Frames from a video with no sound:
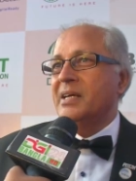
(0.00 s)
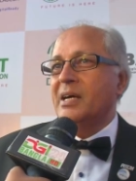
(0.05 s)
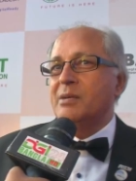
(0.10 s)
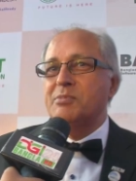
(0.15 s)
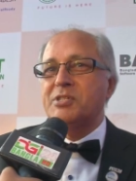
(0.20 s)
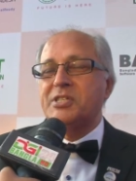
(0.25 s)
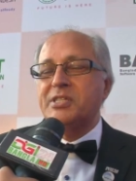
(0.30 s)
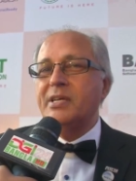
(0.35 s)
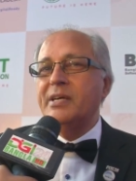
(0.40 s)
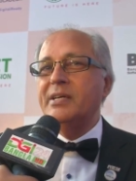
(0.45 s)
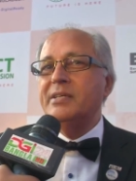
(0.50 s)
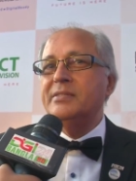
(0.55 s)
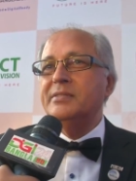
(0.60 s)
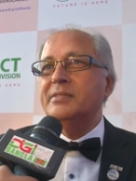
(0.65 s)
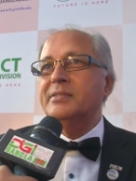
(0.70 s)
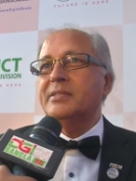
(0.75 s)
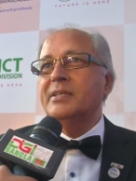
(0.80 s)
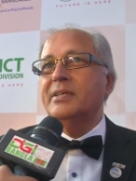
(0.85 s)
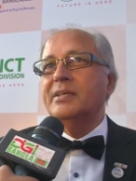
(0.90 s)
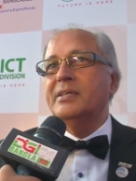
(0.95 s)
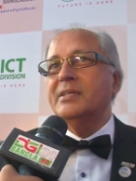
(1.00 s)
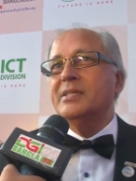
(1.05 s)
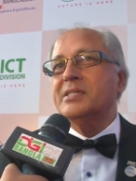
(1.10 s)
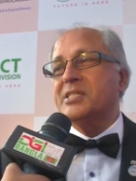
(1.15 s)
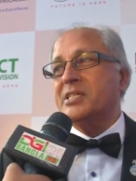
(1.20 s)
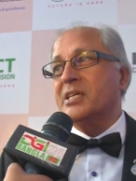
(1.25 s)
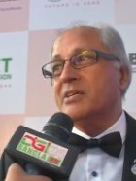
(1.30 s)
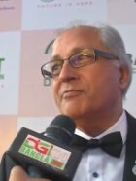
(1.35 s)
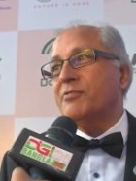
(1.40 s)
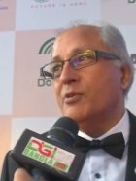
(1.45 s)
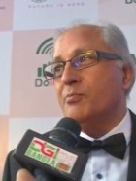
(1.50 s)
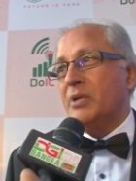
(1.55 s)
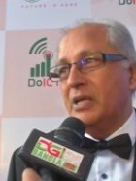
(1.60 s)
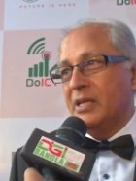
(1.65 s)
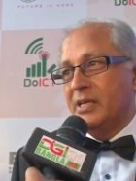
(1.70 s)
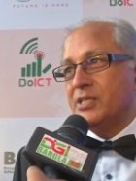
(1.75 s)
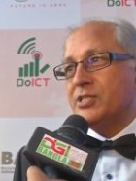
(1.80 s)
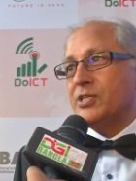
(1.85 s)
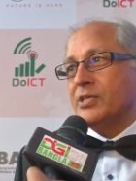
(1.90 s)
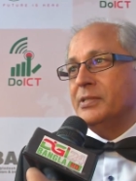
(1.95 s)
I'm Stan uh, Singh from
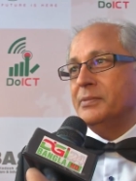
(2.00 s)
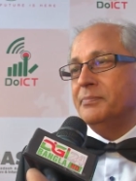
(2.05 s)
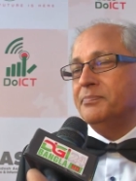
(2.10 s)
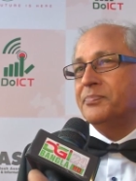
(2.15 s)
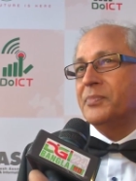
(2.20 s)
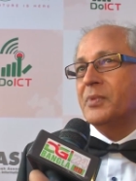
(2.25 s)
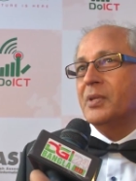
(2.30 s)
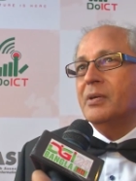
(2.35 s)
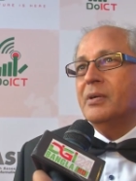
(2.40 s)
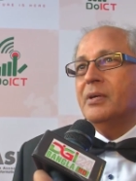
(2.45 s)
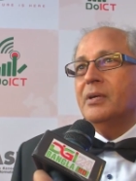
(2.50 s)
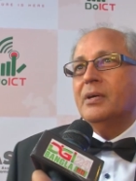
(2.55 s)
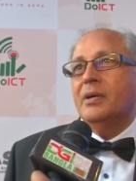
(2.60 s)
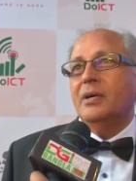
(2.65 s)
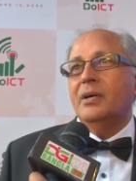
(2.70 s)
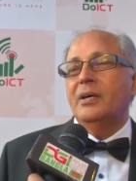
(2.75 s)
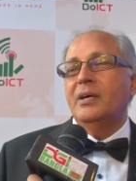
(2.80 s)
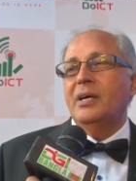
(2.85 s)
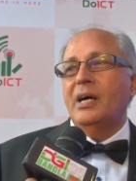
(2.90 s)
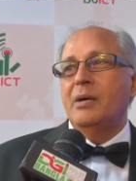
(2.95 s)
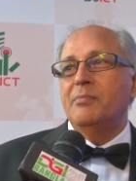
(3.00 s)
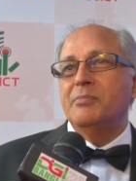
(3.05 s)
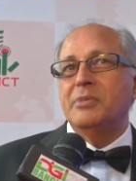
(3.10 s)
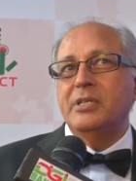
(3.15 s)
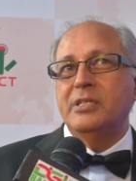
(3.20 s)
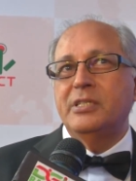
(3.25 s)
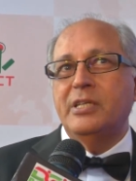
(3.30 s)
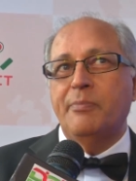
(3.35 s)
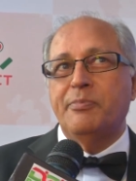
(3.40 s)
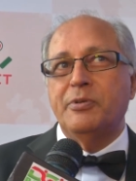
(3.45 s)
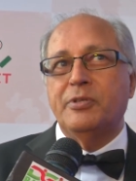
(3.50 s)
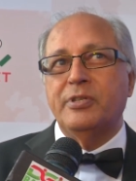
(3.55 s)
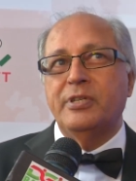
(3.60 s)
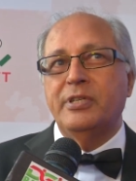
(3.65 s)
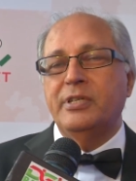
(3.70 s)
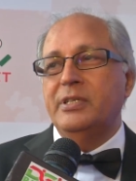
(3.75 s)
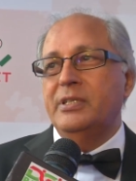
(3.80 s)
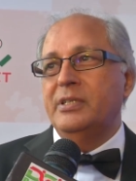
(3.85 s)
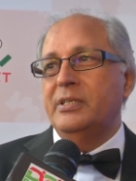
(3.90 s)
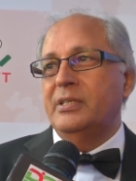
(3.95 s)
Malaysia. Uh, I'm the
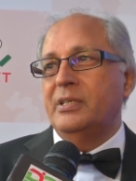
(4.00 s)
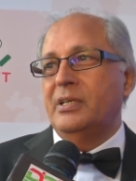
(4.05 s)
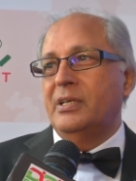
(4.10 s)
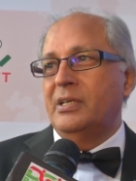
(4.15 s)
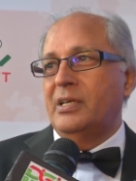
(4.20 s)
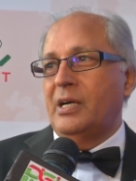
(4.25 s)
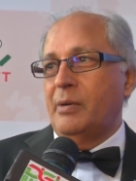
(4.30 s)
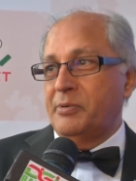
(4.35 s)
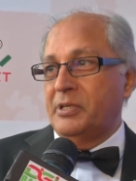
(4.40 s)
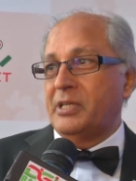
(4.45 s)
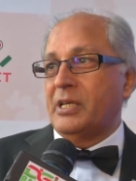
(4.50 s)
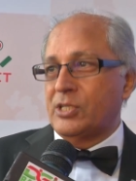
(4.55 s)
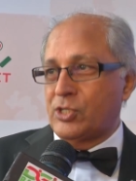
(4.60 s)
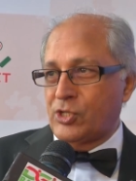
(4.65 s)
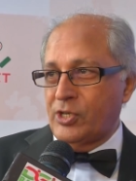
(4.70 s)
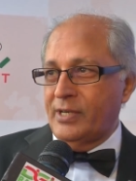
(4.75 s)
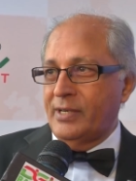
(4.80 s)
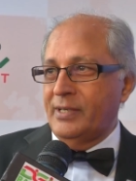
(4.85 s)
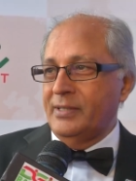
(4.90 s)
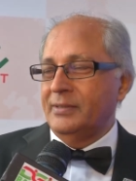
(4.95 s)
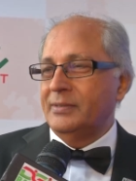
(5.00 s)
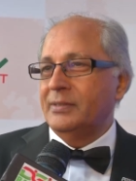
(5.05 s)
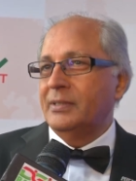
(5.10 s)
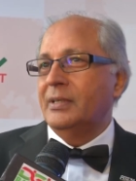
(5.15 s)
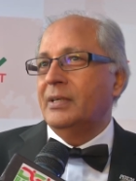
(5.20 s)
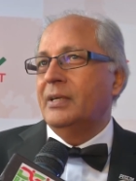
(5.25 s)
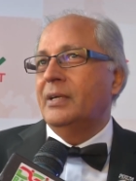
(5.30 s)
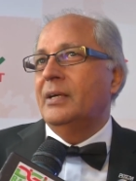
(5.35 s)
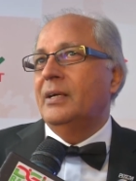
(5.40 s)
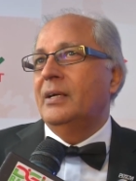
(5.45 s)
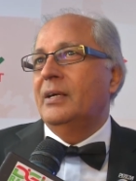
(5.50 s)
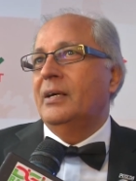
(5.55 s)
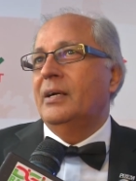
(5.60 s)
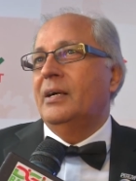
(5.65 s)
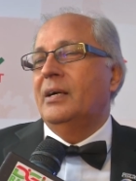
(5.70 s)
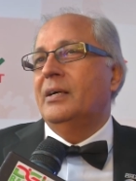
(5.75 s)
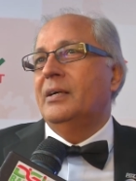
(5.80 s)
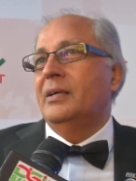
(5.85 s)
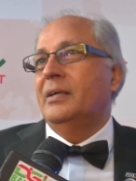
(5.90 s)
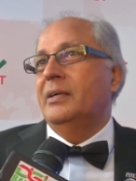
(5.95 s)
Deputy uh, APICTA Chair.
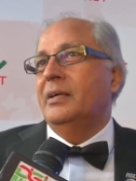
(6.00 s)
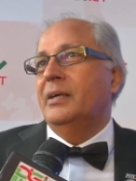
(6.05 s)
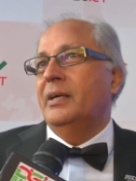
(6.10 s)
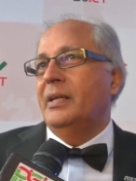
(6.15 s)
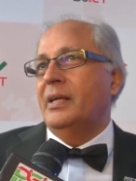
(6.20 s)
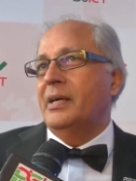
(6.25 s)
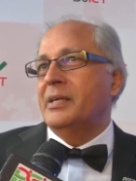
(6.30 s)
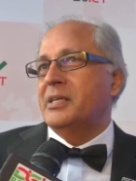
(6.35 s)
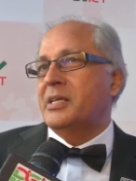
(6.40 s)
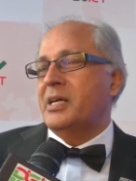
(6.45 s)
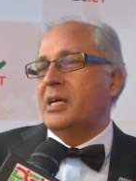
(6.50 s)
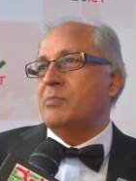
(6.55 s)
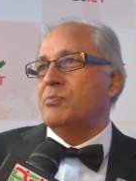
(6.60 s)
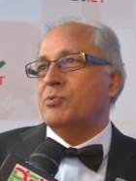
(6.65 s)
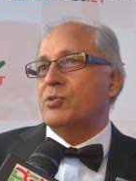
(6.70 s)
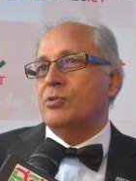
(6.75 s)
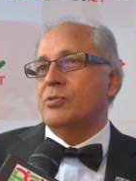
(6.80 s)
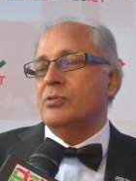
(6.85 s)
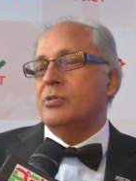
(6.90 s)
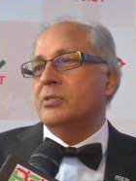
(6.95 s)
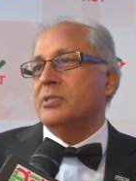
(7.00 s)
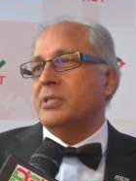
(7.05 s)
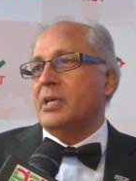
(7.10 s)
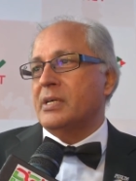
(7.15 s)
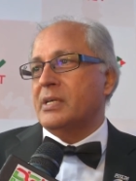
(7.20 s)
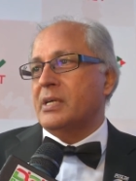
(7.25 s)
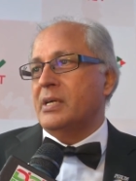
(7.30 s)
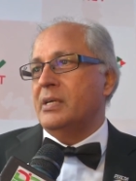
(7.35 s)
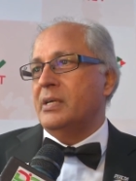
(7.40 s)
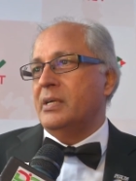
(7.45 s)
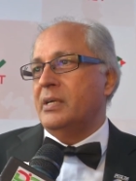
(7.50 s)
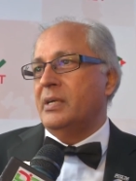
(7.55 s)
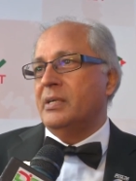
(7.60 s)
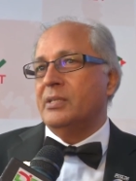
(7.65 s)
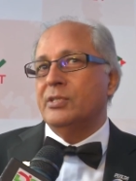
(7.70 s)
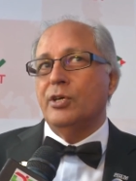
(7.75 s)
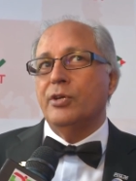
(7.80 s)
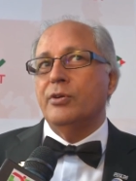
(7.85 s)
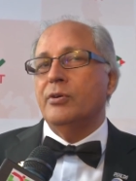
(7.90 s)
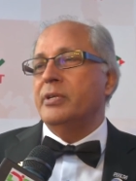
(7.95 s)
Uh, and I came to
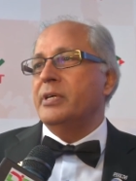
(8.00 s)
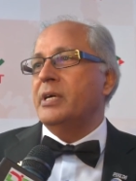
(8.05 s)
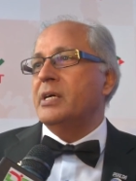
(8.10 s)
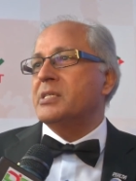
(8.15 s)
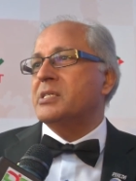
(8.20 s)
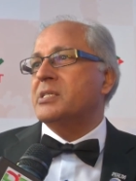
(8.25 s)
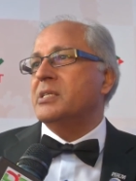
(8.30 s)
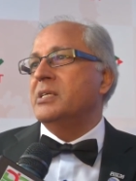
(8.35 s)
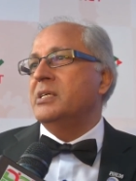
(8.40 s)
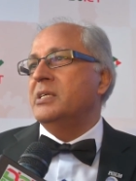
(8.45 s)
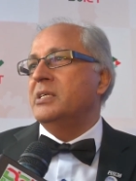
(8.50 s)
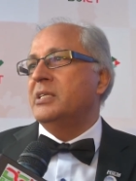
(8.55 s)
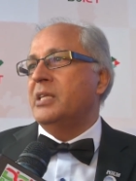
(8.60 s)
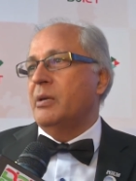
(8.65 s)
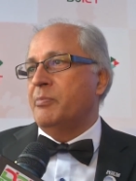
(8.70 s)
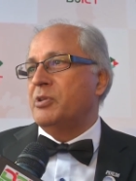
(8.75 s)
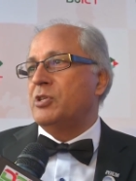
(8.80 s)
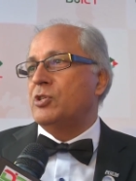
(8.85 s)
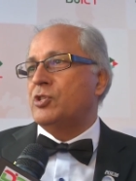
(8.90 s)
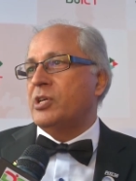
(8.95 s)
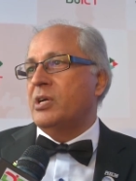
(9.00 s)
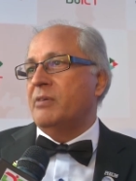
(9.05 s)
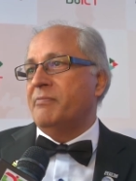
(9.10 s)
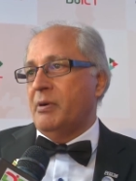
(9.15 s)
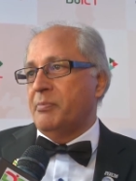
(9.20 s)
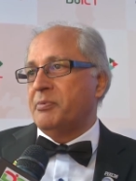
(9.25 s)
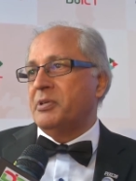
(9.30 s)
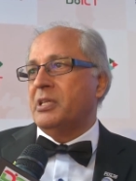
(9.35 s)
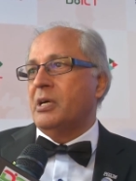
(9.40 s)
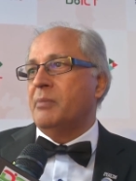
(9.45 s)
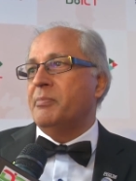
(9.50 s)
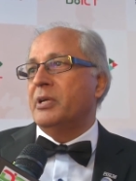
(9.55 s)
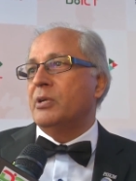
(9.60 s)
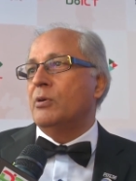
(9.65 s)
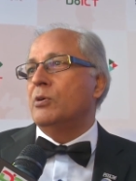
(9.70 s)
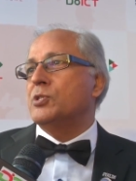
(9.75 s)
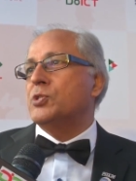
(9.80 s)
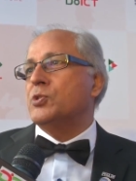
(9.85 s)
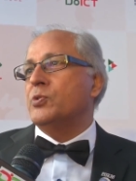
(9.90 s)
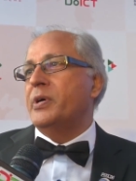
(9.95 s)
Dhaka not only as the Deputy Chair of APICTA, but
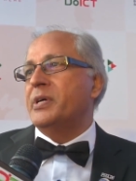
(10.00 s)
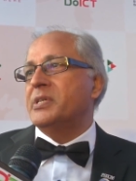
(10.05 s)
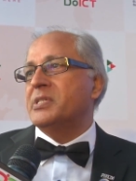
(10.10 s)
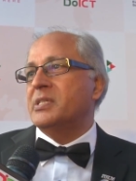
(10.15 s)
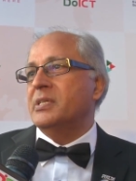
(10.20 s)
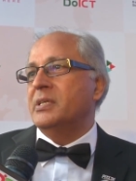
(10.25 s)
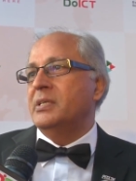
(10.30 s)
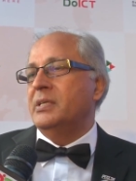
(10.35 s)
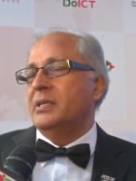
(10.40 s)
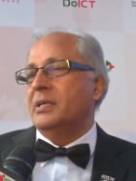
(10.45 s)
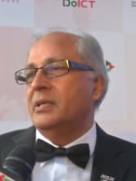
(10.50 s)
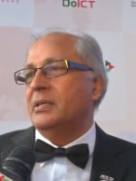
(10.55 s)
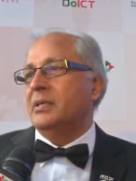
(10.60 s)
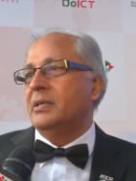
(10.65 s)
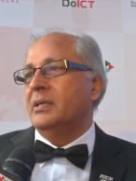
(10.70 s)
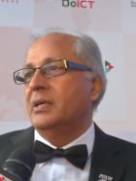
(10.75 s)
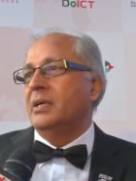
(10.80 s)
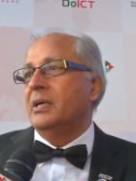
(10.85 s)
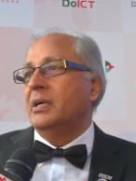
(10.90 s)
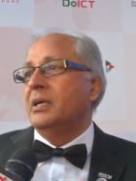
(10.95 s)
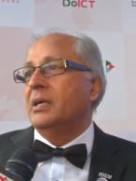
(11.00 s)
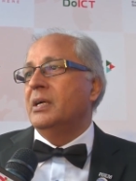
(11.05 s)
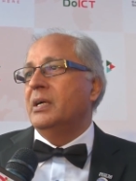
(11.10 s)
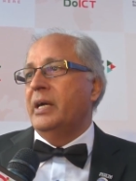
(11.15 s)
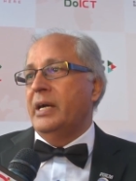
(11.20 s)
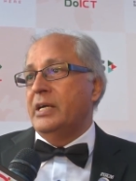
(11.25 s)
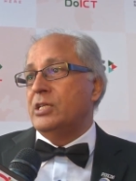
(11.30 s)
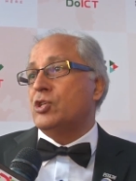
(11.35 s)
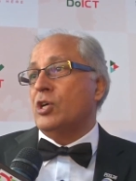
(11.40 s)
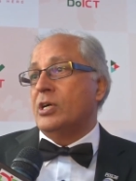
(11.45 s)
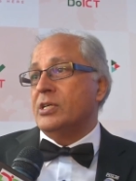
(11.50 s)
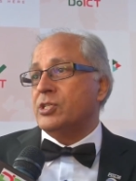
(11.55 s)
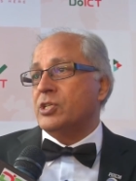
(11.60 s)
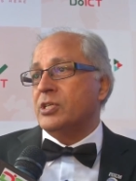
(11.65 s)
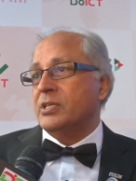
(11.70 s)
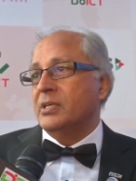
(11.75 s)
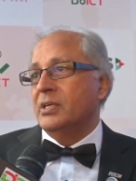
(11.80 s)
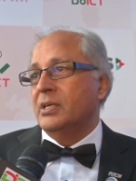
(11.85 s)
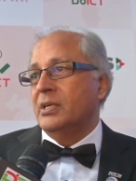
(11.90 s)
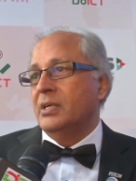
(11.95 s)
also as the uh, Head Judge.